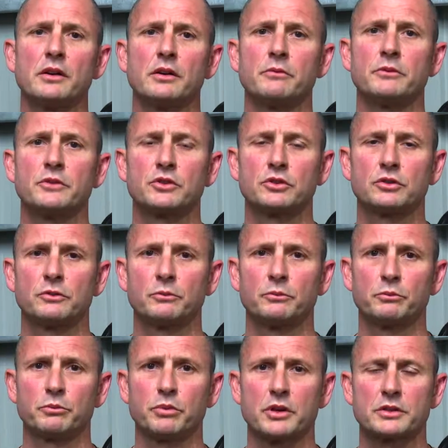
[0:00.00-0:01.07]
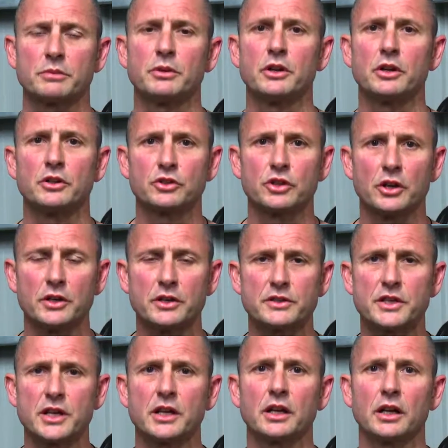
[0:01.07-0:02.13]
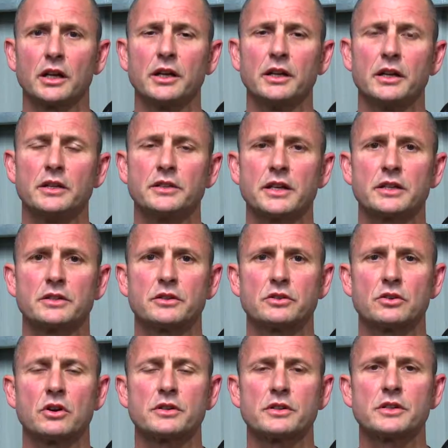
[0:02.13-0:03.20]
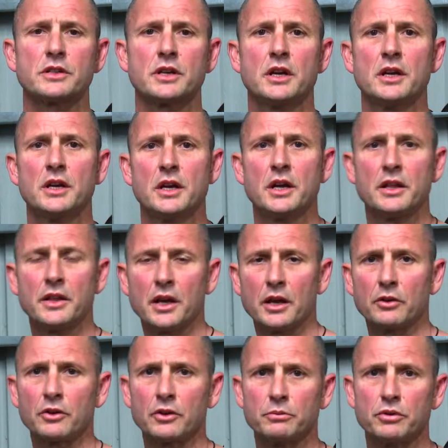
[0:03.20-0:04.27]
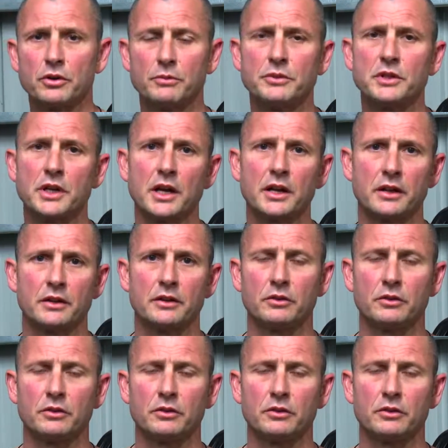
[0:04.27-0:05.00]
I'm possibly going to show you singly these exercises, then I'm going to put them together.